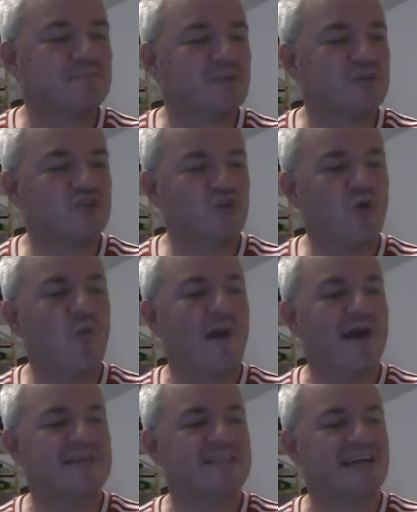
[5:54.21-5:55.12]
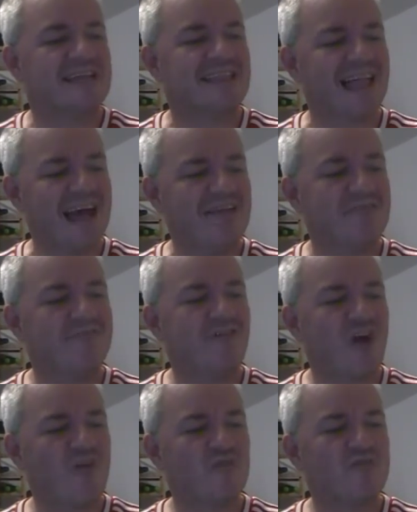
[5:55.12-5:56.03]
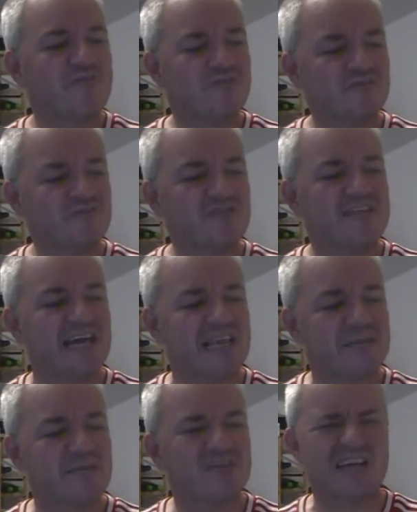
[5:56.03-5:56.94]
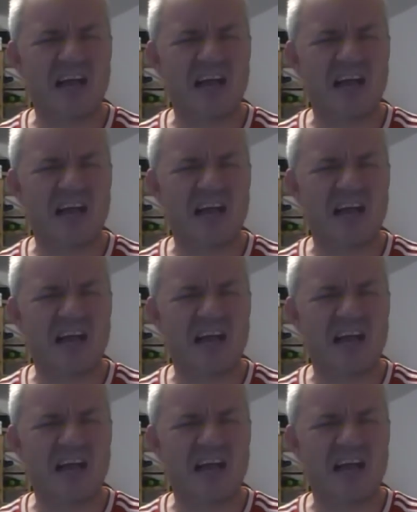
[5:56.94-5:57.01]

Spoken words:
Short white head, light floral and fruity elements.